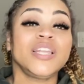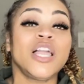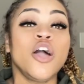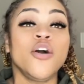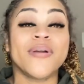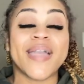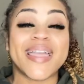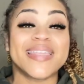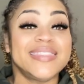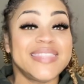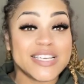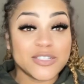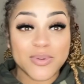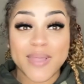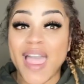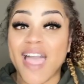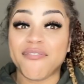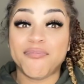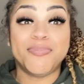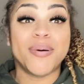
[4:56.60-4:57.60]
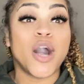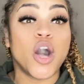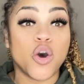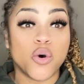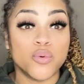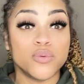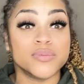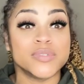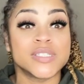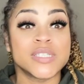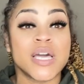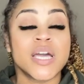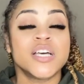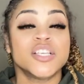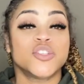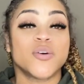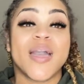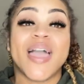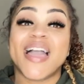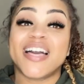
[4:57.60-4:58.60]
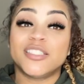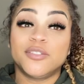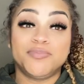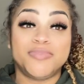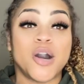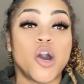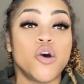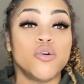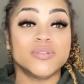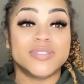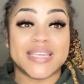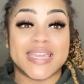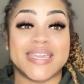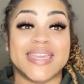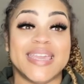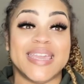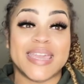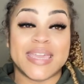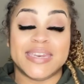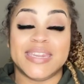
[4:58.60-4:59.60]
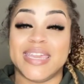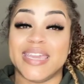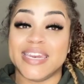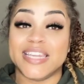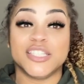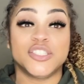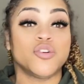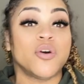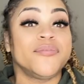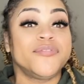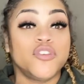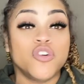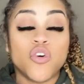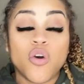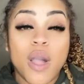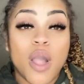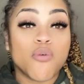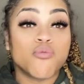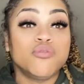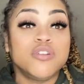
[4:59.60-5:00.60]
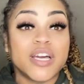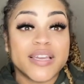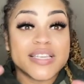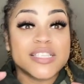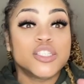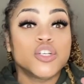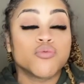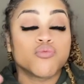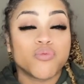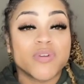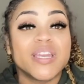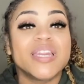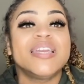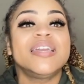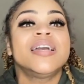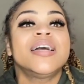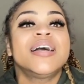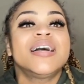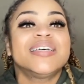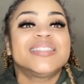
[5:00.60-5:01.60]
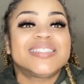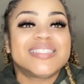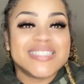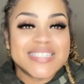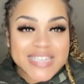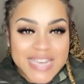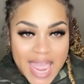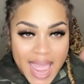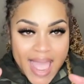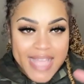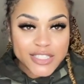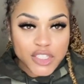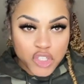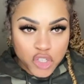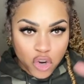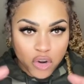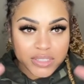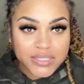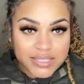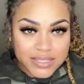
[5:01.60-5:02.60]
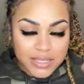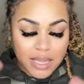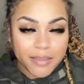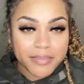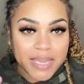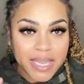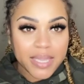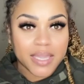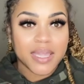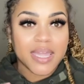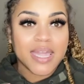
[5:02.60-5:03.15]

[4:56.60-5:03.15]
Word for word: okay, this one have bones. So it has bones in, in, in it. So if you are looking to really snatch your stomach,